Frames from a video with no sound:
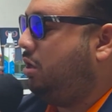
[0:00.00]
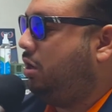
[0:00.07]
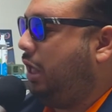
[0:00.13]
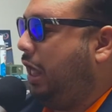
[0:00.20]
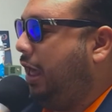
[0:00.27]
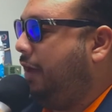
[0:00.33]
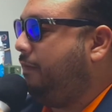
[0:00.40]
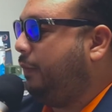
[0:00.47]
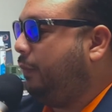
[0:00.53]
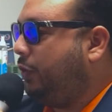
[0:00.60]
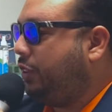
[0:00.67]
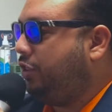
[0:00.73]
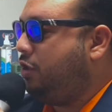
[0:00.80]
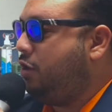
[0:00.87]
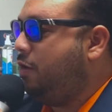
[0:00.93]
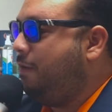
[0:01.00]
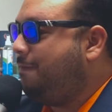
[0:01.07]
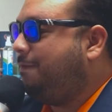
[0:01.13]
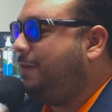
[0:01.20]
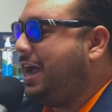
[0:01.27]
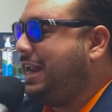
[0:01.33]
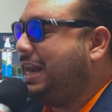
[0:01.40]
and with you
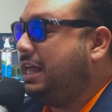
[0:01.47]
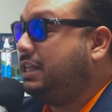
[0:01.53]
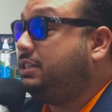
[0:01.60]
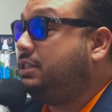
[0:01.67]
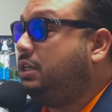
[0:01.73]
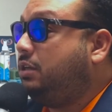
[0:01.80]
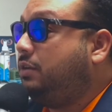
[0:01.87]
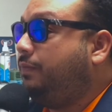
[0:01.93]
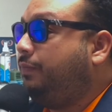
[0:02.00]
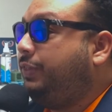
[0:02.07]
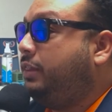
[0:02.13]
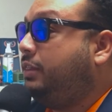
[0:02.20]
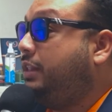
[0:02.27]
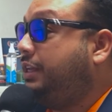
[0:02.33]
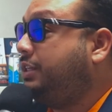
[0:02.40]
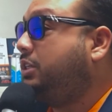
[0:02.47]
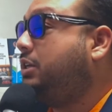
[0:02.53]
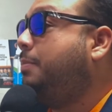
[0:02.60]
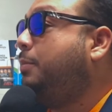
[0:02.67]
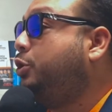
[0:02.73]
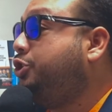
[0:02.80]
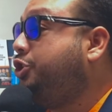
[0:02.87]
financing, this is how
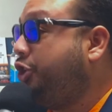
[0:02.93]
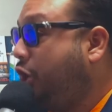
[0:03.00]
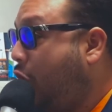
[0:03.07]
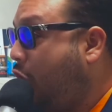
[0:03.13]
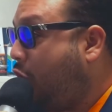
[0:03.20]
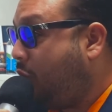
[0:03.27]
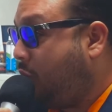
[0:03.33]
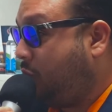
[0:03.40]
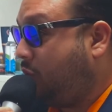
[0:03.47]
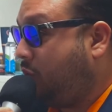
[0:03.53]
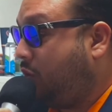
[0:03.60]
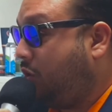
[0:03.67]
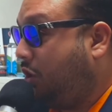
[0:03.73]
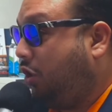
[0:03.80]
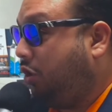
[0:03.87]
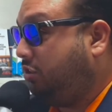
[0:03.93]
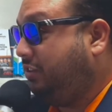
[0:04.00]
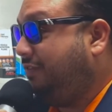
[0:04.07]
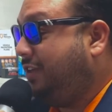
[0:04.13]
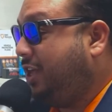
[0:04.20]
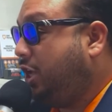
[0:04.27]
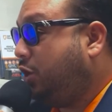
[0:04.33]
much you owe on the
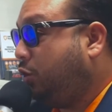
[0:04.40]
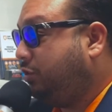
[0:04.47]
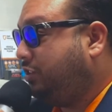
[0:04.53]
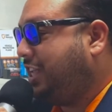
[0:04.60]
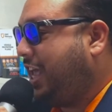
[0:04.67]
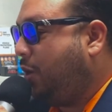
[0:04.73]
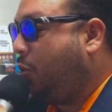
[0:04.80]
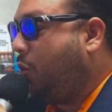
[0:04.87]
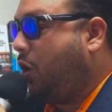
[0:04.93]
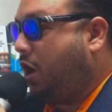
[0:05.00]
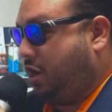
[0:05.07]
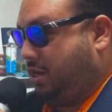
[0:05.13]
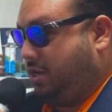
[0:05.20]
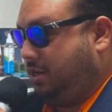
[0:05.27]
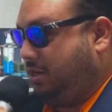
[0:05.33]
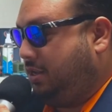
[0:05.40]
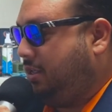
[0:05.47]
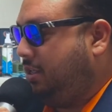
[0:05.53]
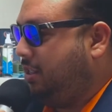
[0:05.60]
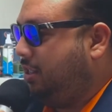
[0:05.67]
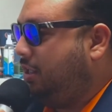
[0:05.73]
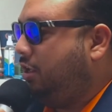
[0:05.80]
vehicle day one.
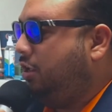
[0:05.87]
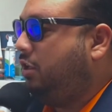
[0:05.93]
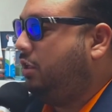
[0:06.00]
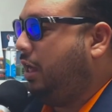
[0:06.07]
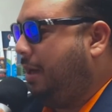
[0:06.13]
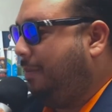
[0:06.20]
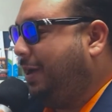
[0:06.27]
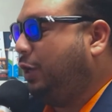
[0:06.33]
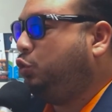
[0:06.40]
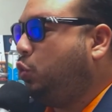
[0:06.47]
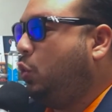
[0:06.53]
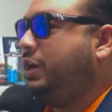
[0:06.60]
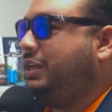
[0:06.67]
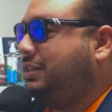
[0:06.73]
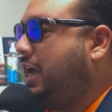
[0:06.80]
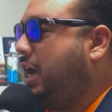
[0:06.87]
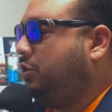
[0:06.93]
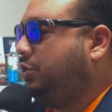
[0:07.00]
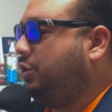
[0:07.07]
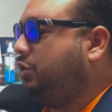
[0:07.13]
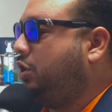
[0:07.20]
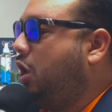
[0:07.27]
About
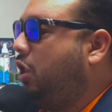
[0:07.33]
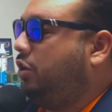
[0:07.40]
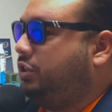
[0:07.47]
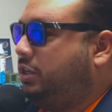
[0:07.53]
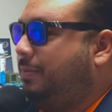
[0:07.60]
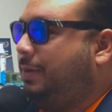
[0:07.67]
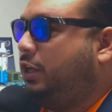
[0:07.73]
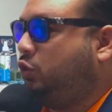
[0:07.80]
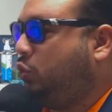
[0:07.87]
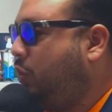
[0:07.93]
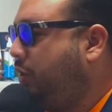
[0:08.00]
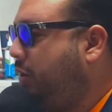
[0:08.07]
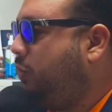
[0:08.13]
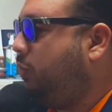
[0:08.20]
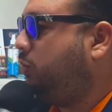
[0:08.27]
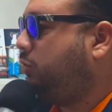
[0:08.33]
$20,000, about $20,000,